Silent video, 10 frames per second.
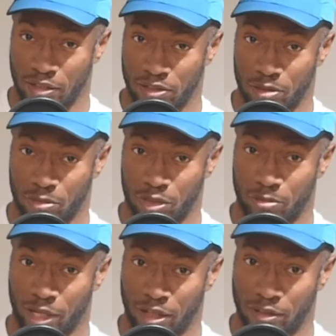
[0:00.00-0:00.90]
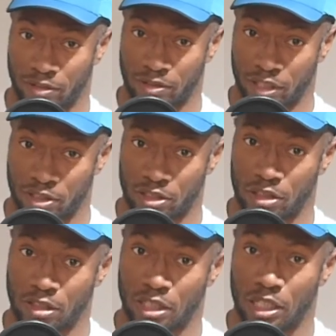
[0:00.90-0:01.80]
similar balance and
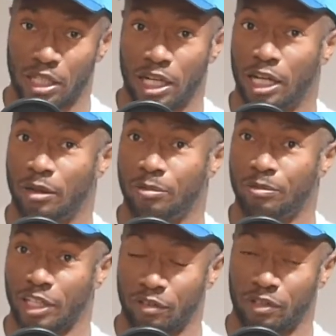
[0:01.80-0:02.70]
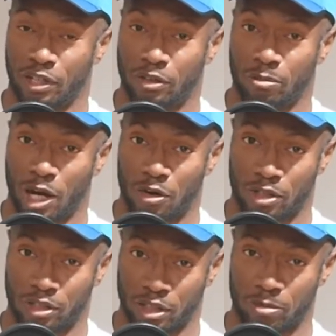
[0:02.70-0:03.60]
to even out the
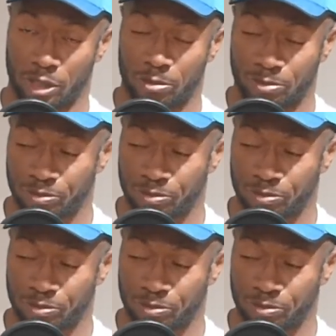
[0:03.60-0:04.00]
power a bit.